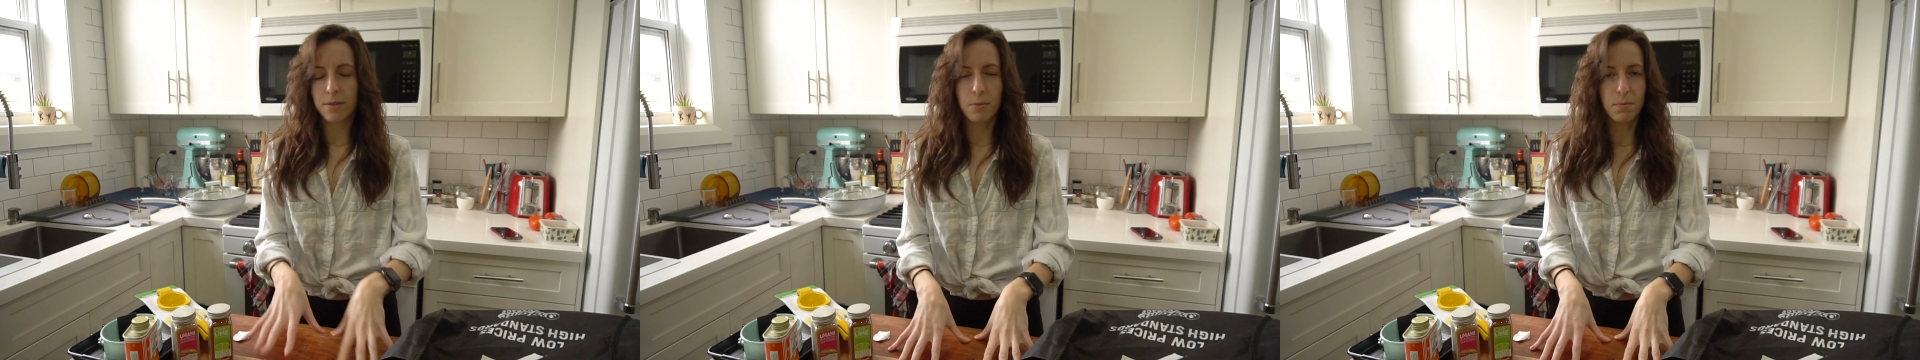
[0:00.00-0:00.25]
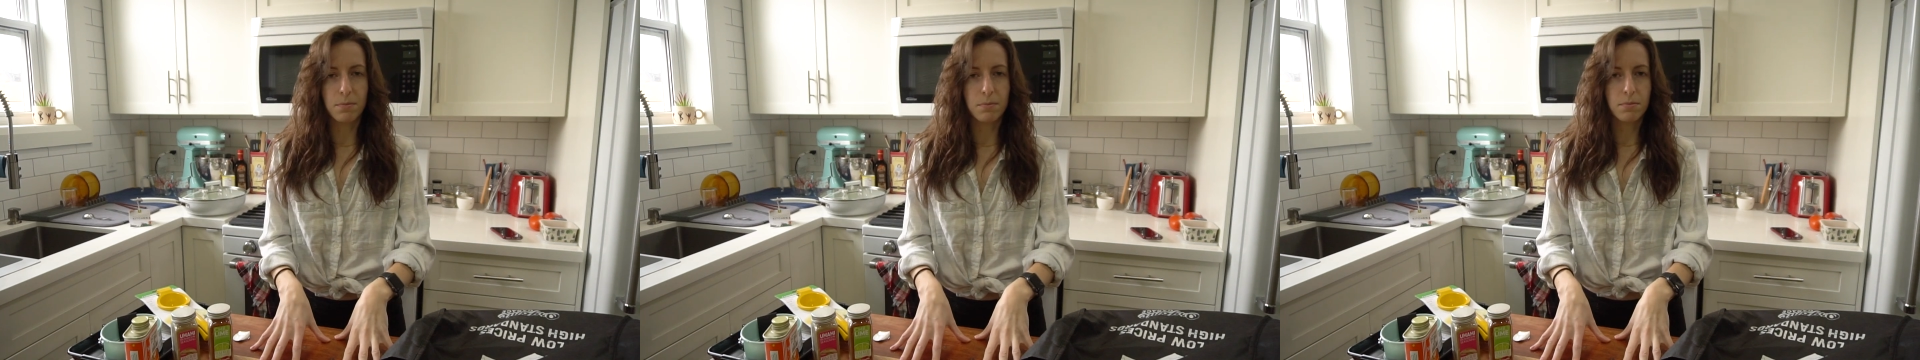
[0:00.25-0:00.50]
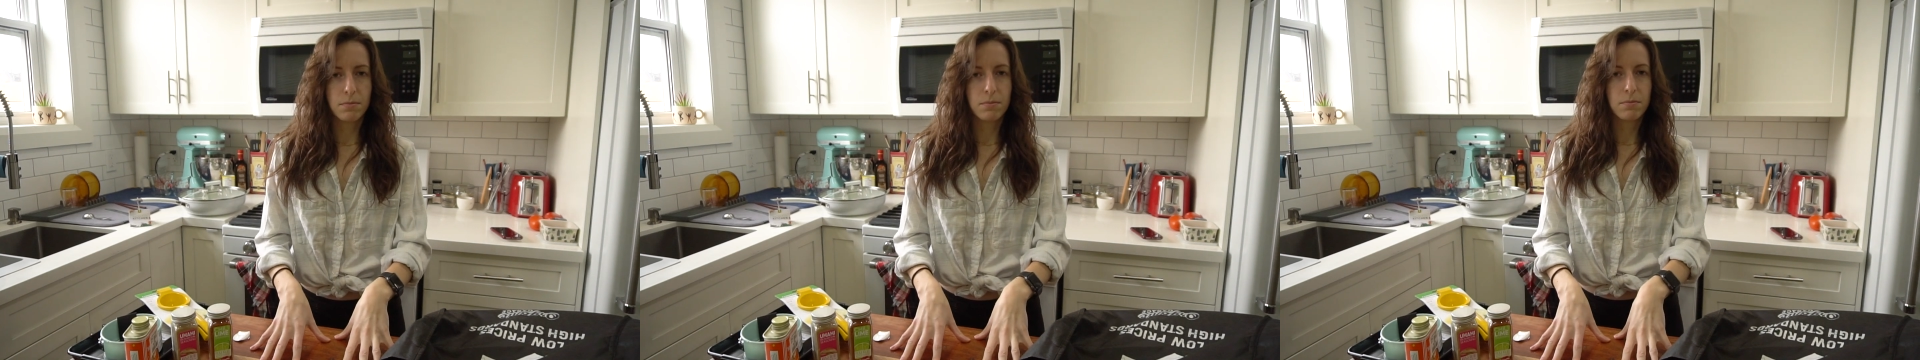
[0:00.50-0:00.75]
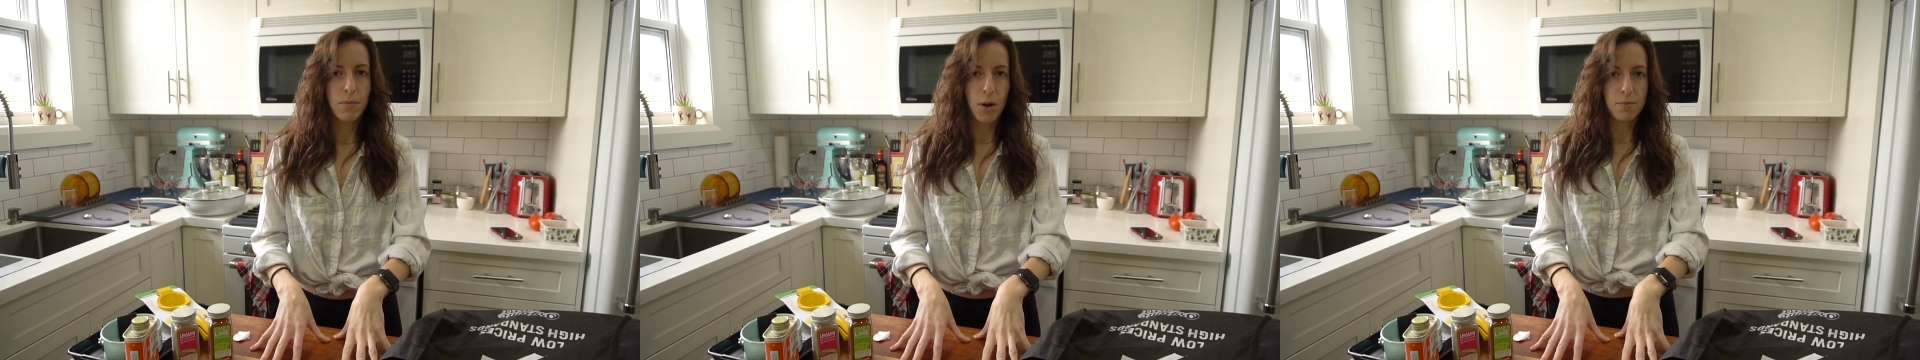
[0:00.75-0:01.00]
from
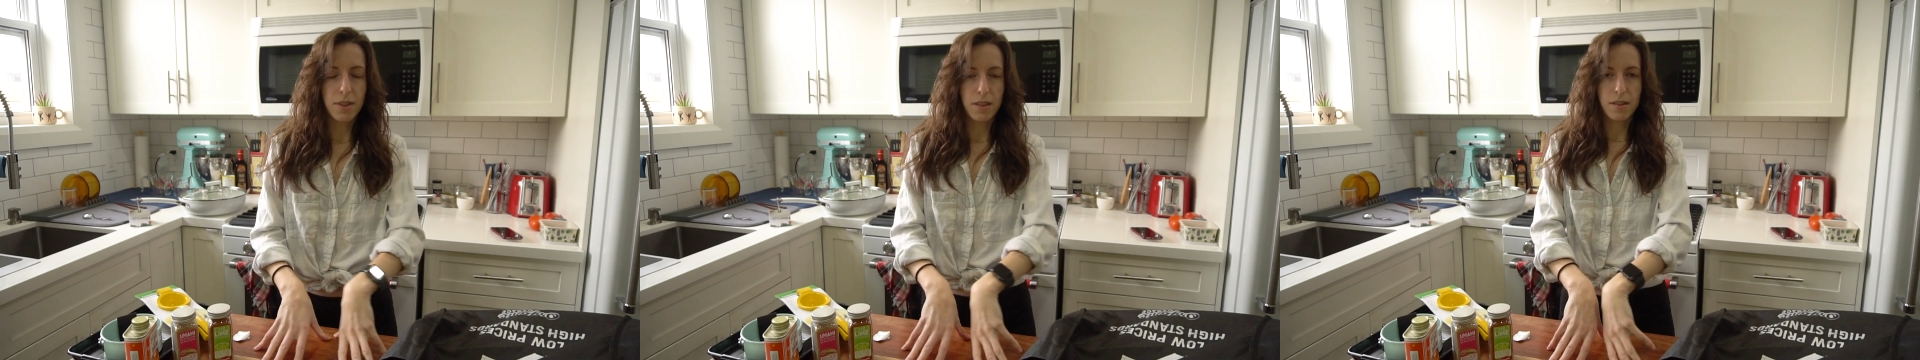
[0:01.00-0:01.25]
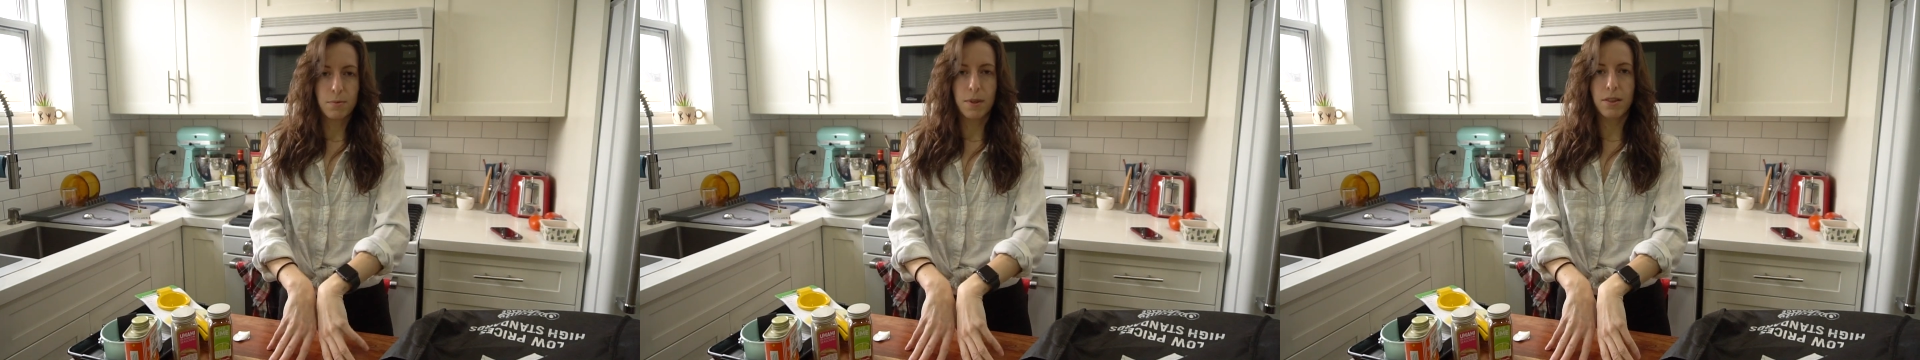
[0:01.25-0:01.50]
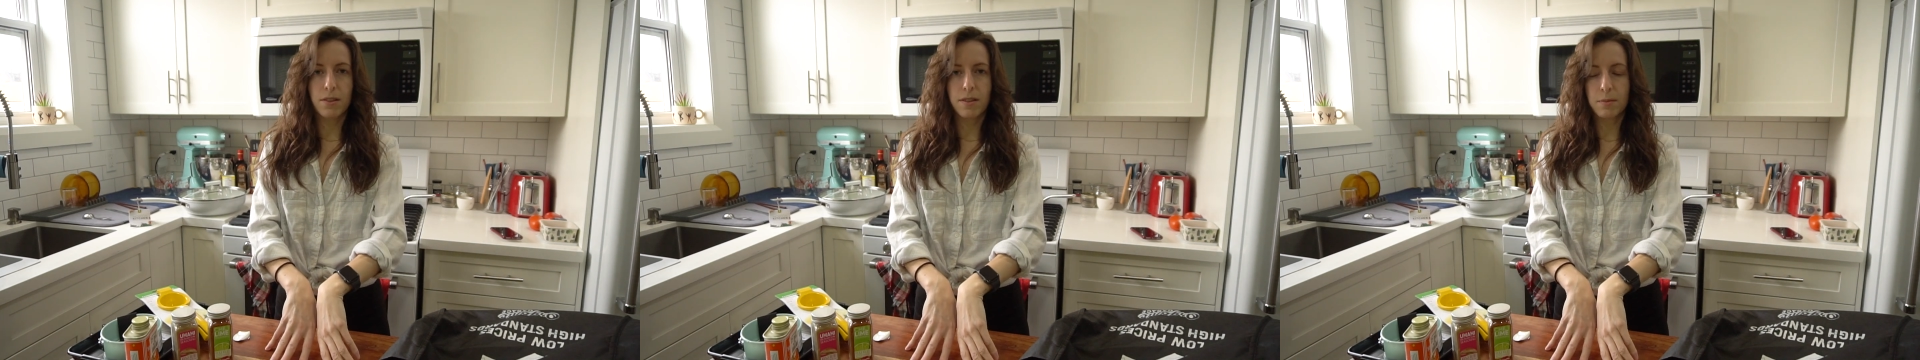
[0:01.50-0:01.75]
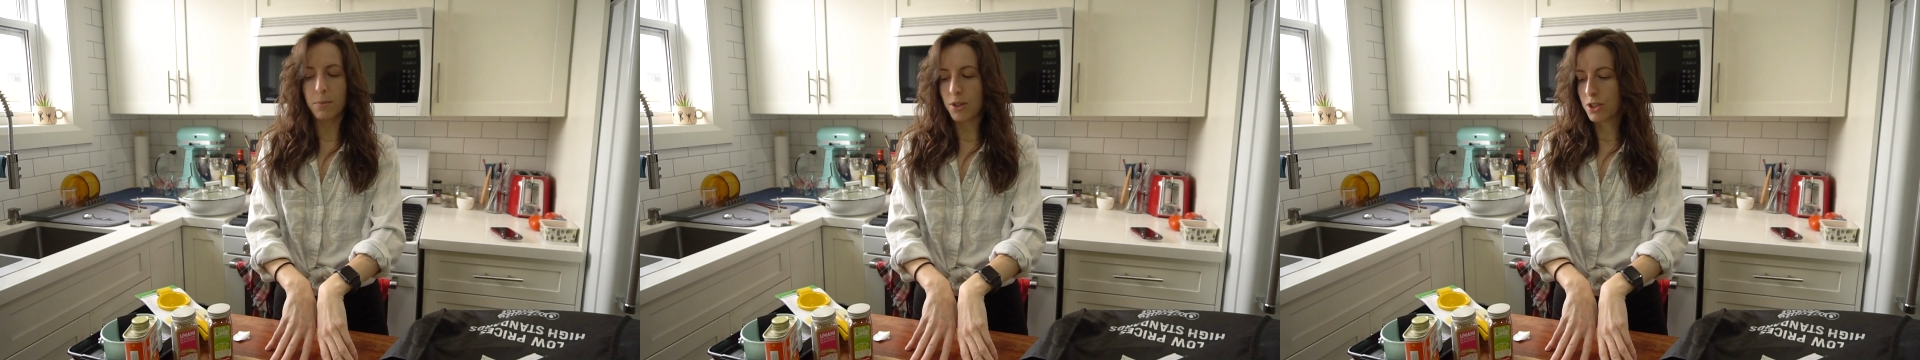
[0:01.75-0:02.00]
Homsense,
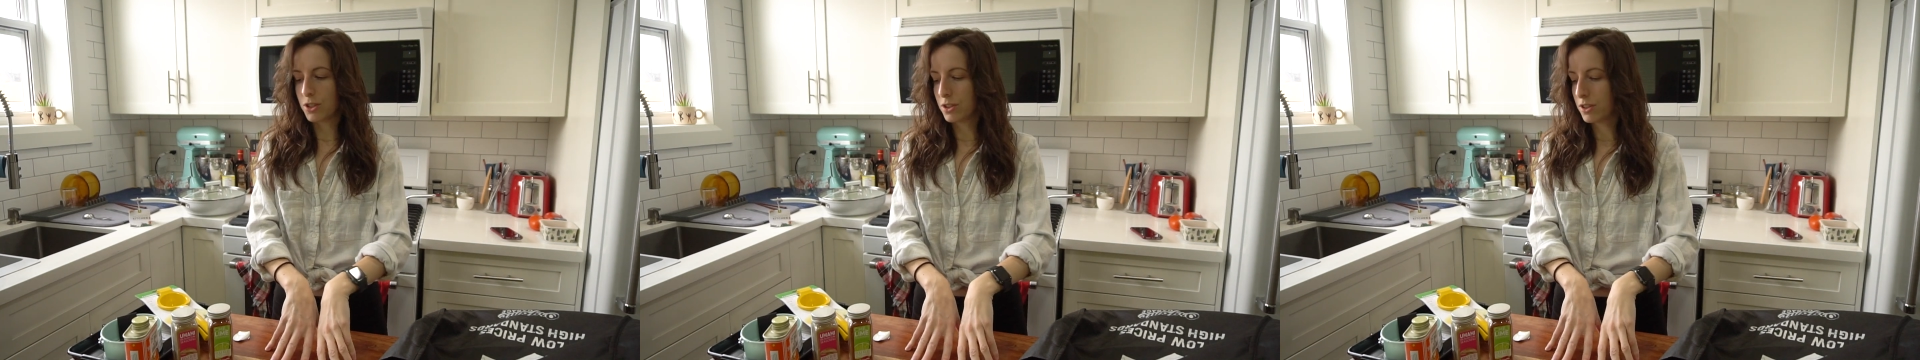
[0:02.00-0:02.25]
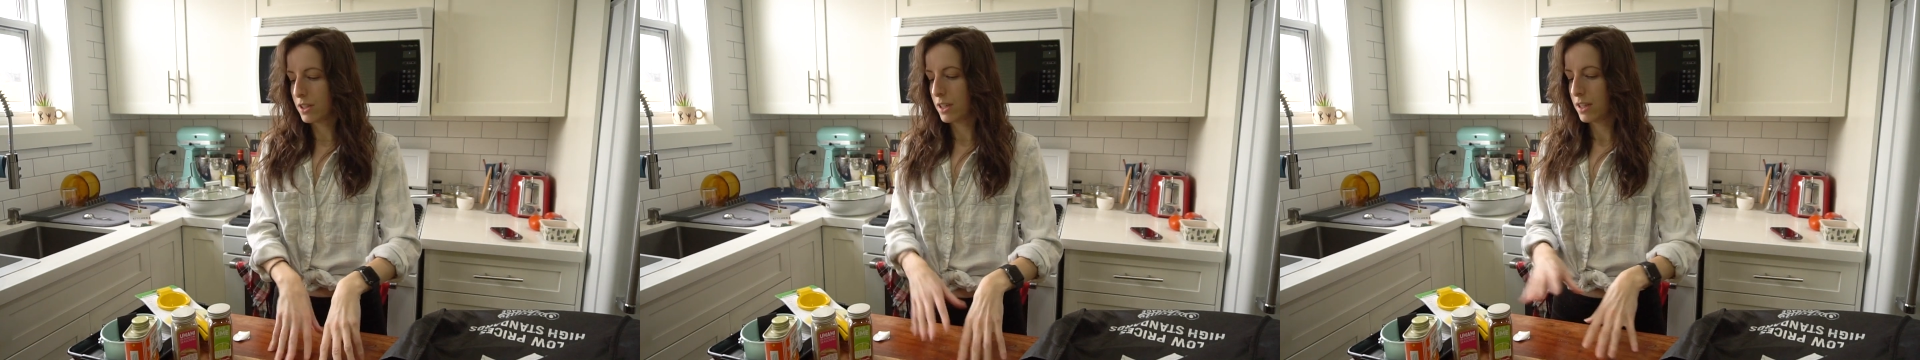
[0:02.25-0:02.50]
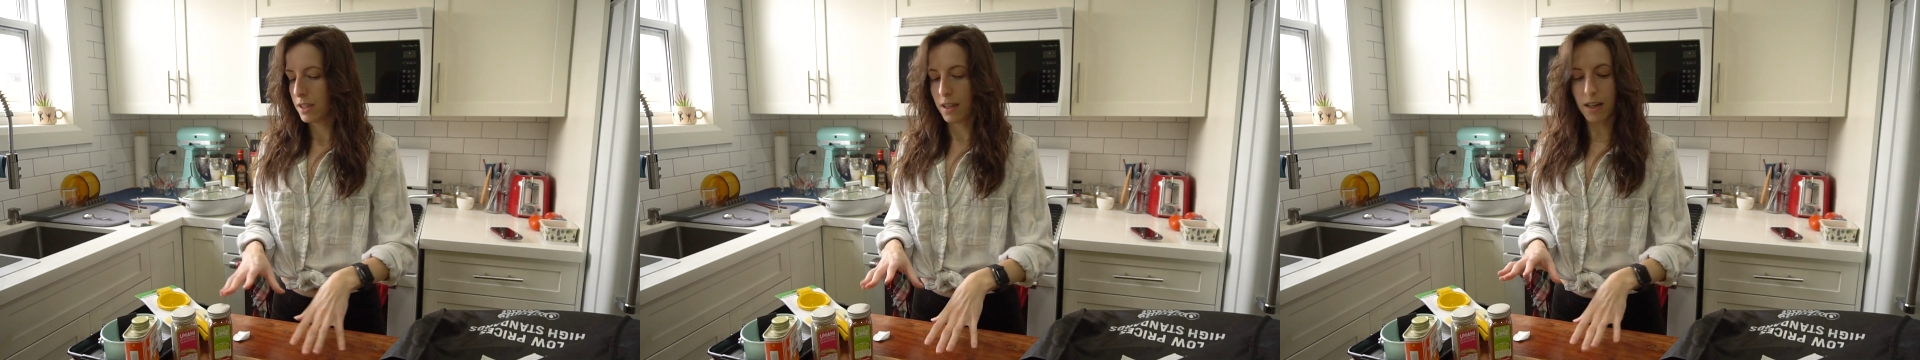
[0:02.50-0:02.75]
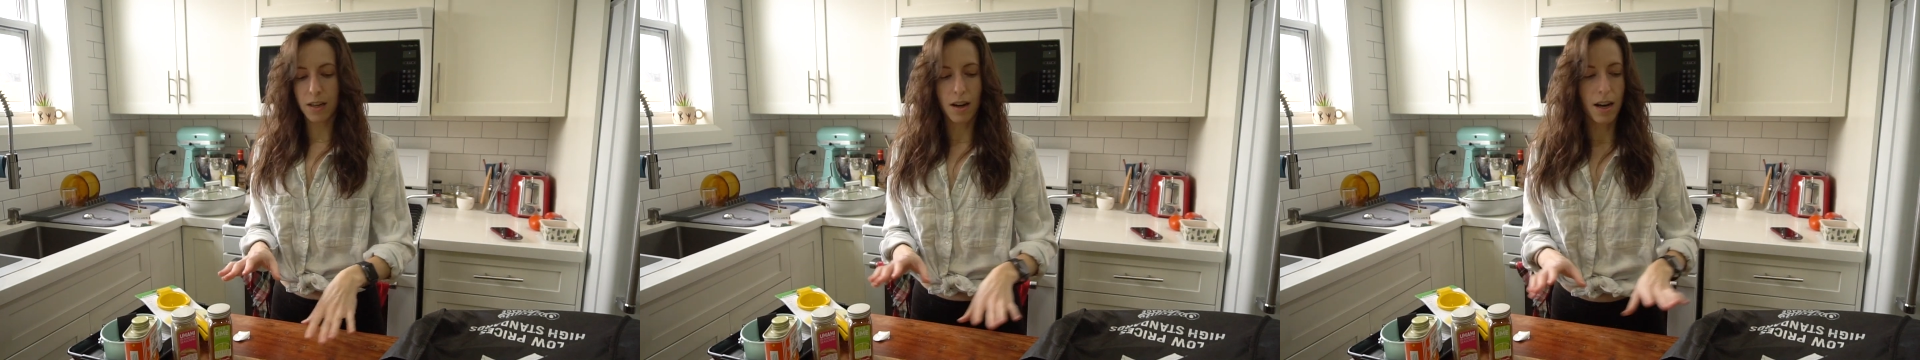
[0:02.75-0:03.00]
Winners, Marshalls
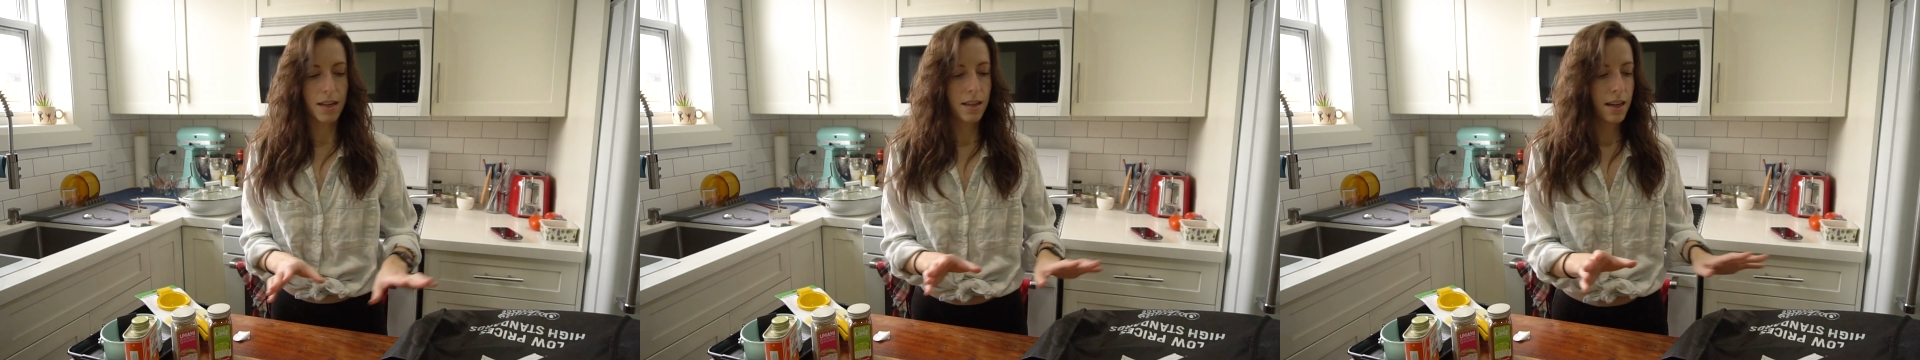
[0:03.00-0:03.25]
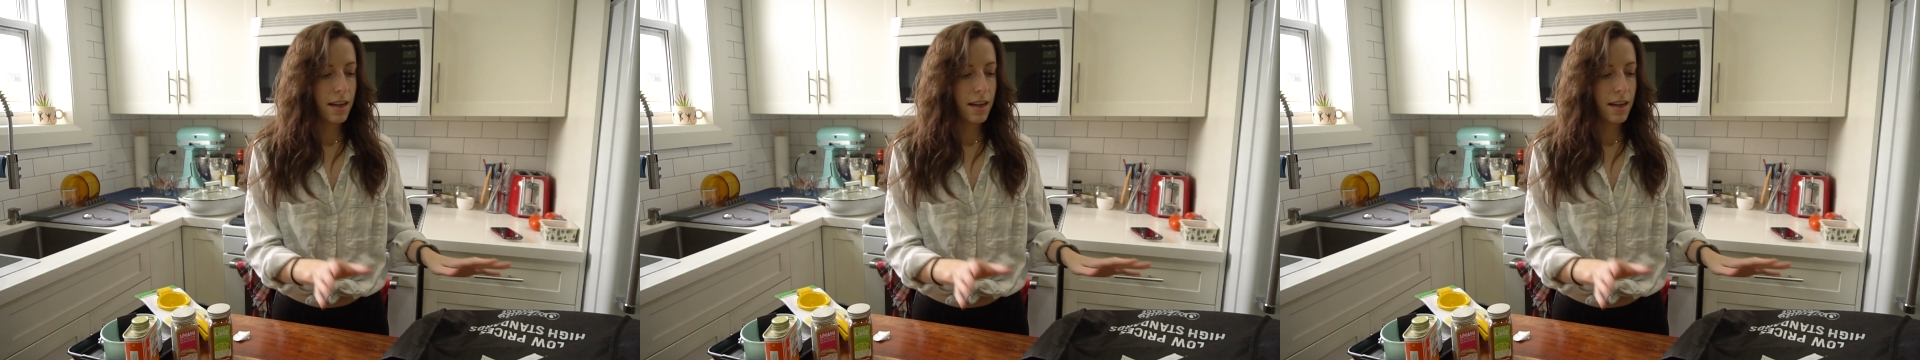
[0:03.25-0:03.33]
that I got.